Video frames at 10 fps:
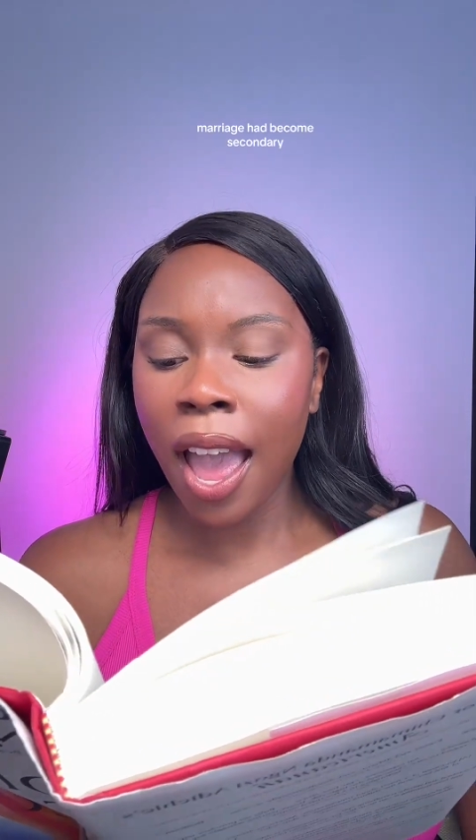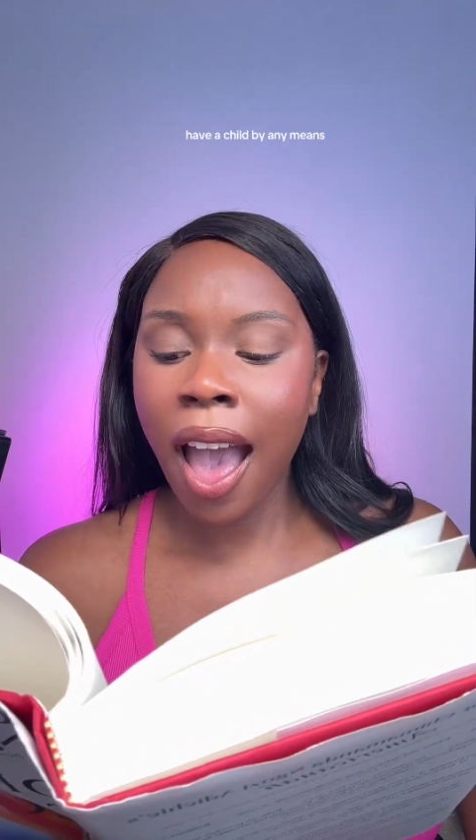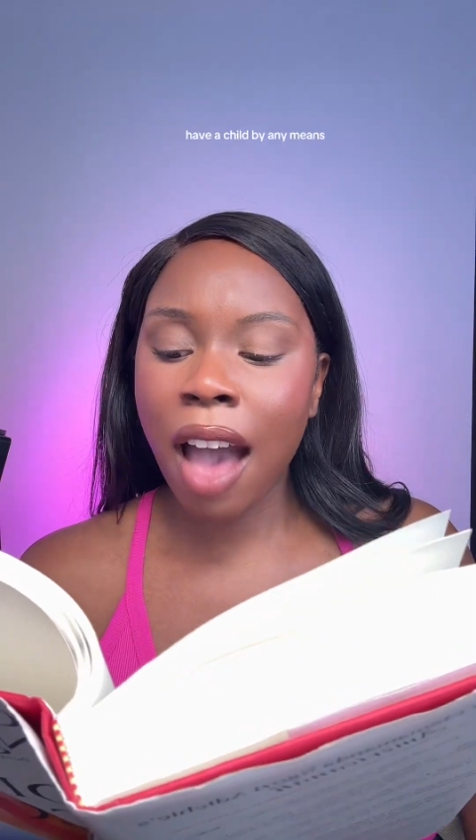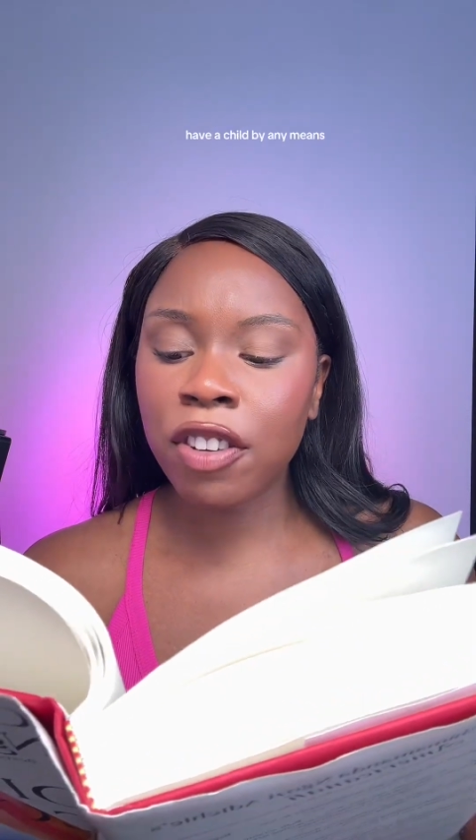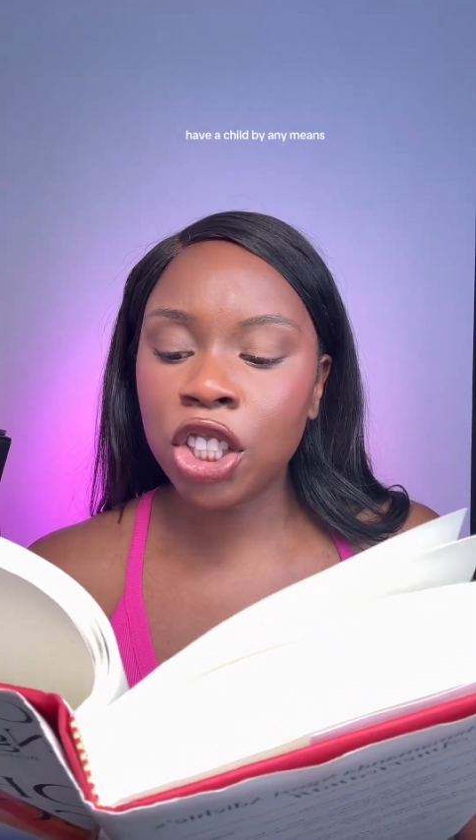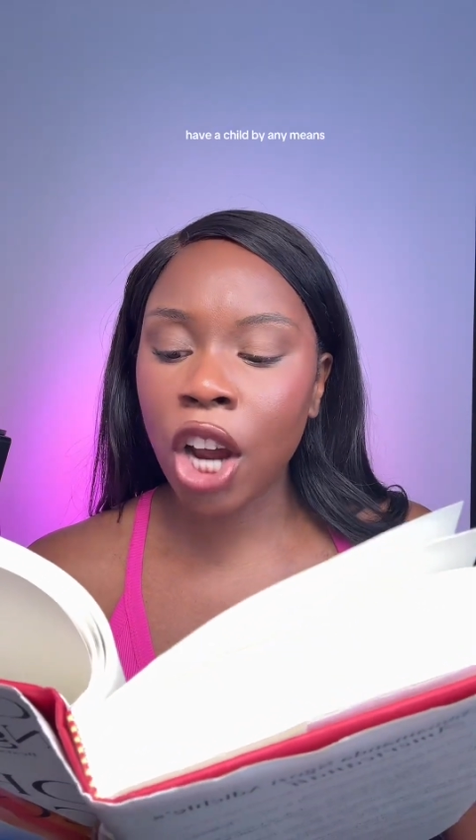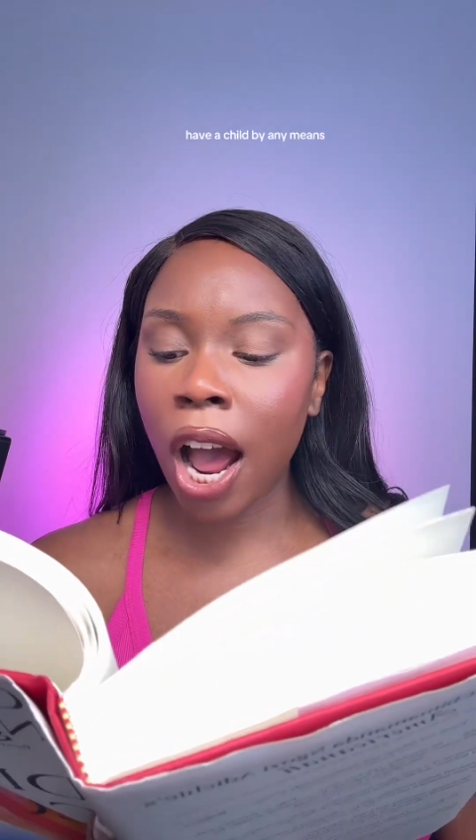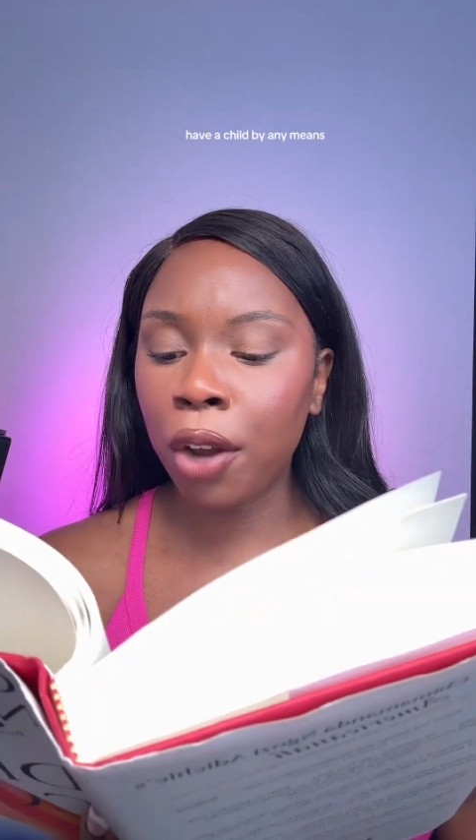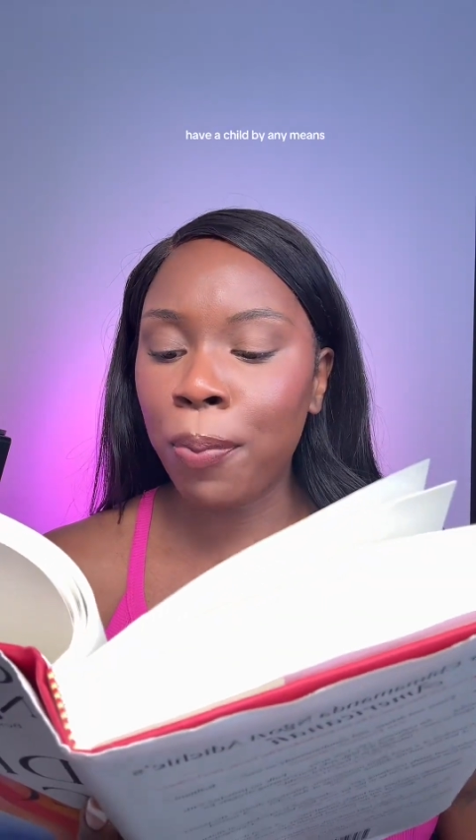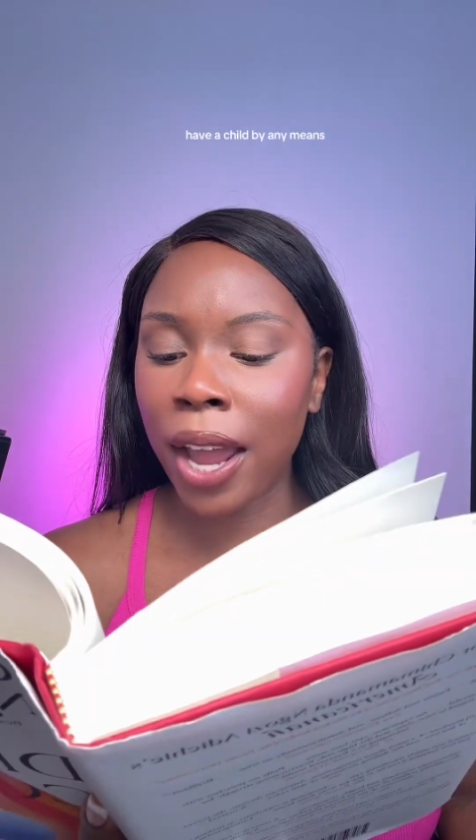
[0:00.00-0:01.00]
Have a
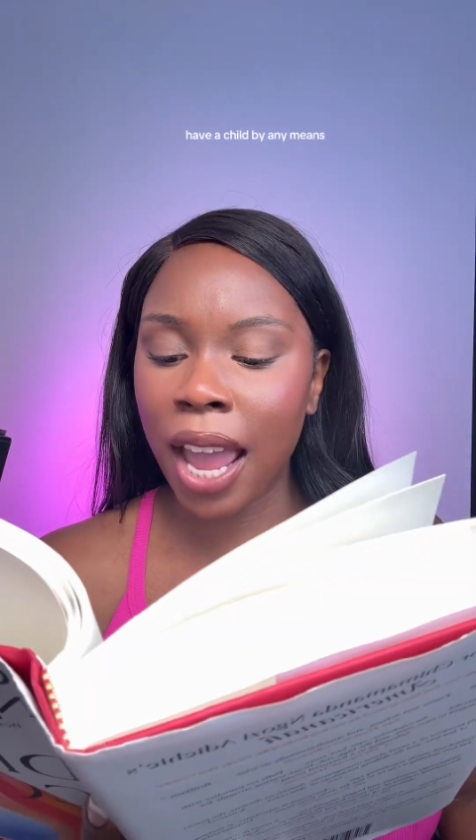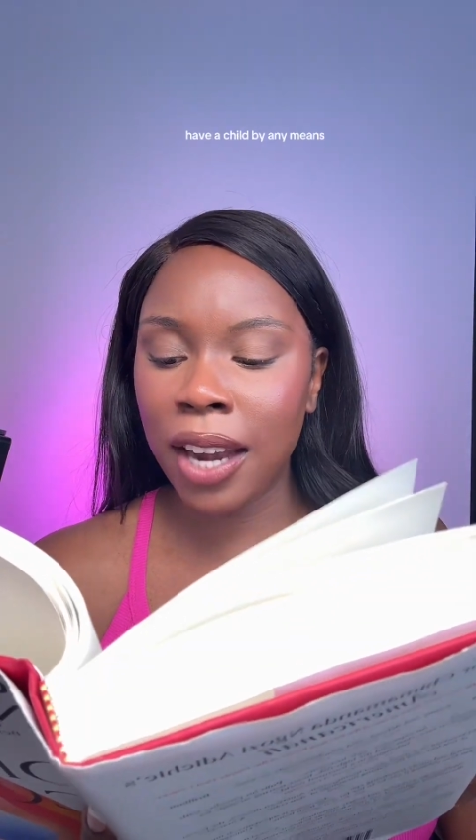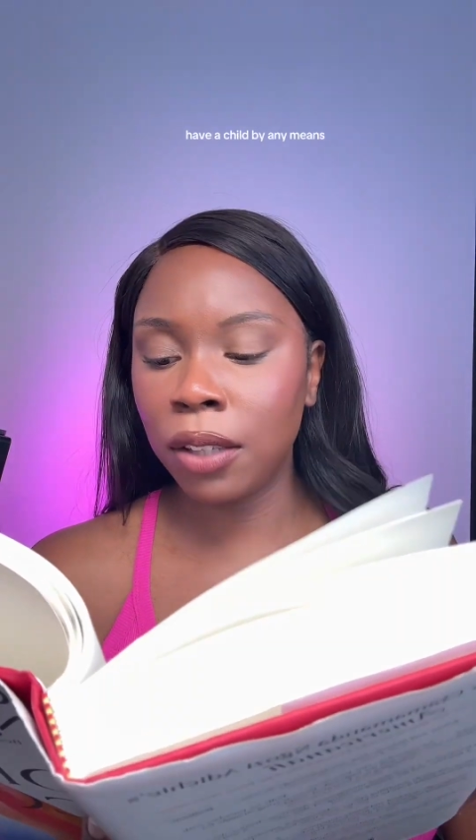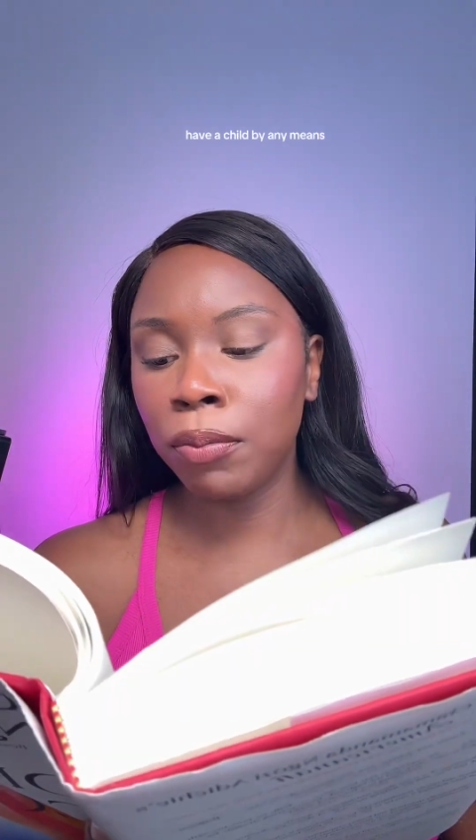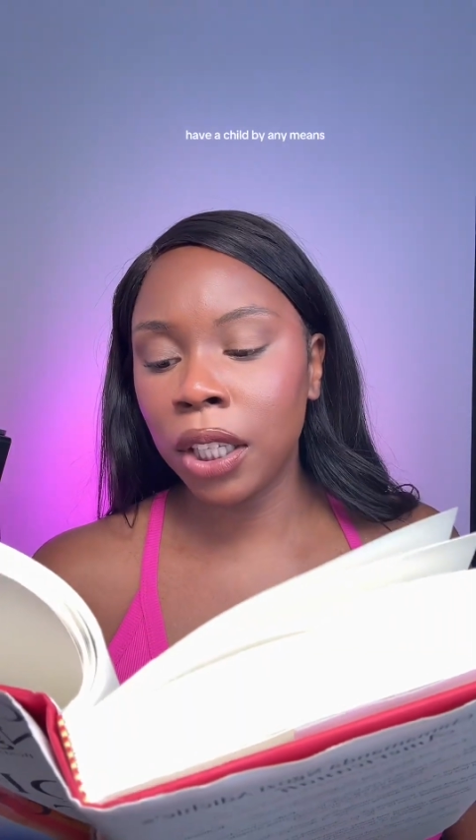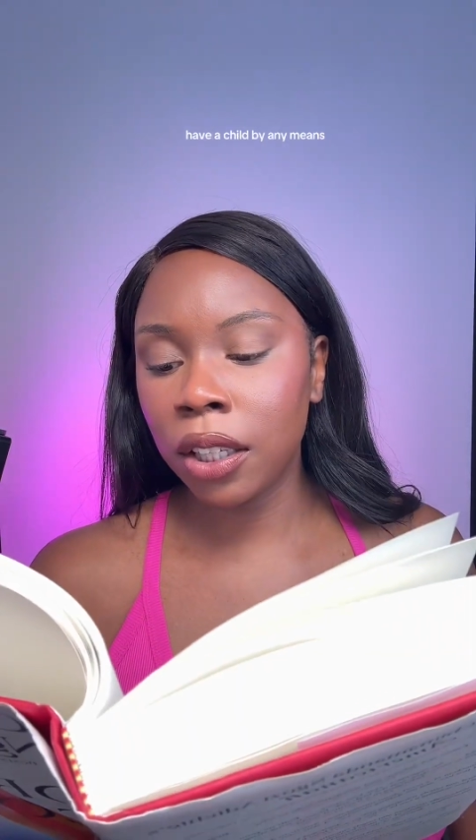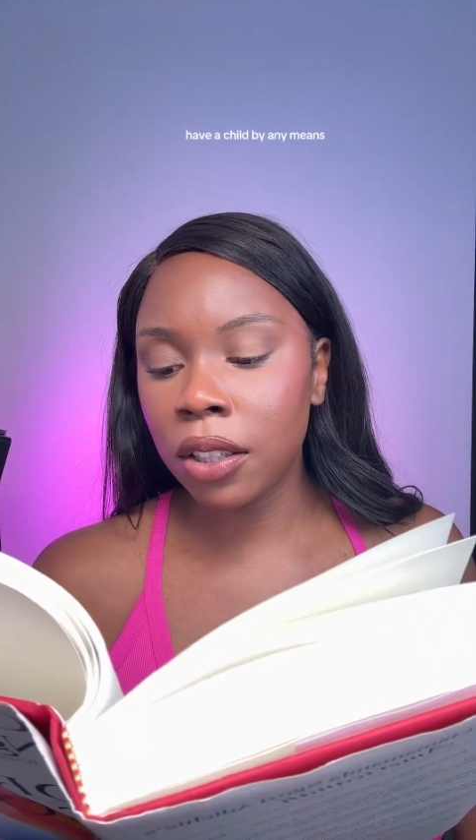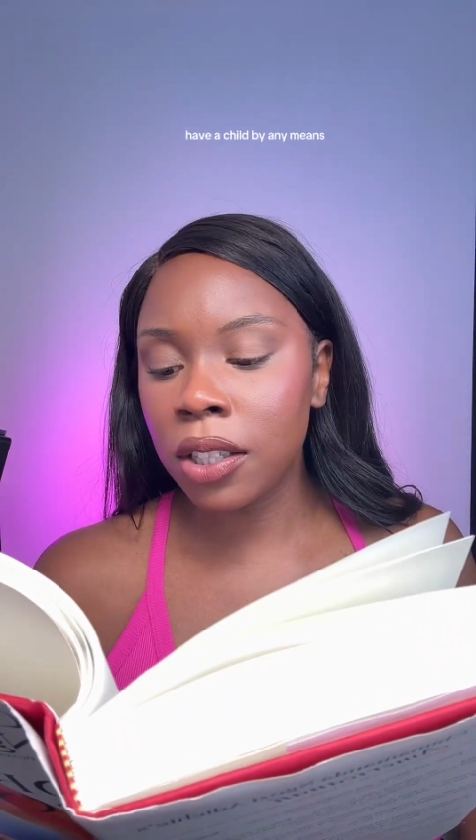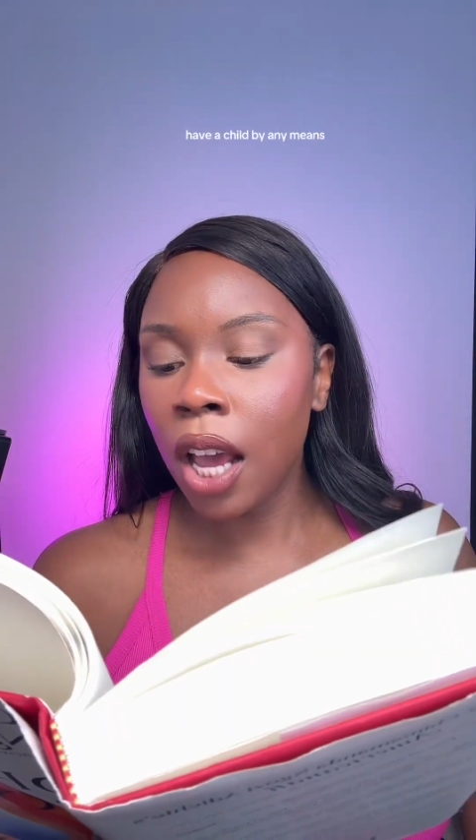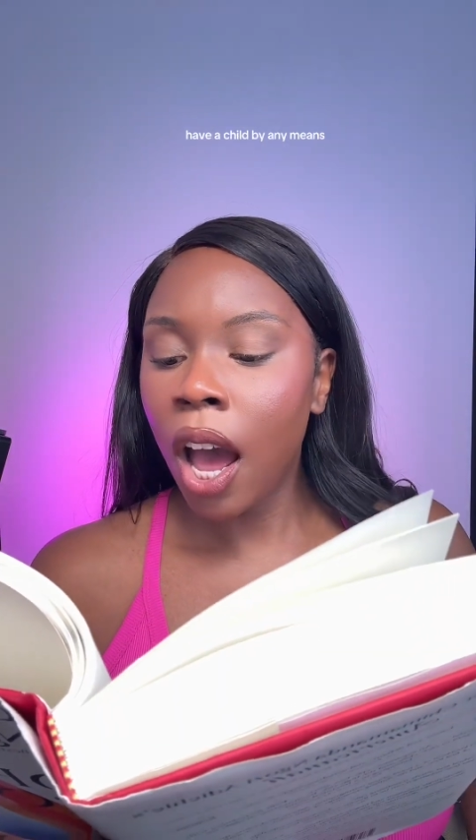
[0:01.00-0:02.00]
child by any
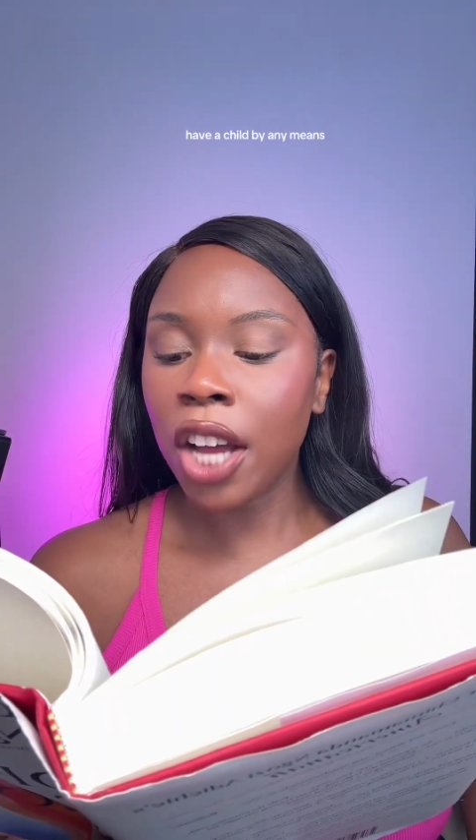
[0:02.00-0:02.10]
means.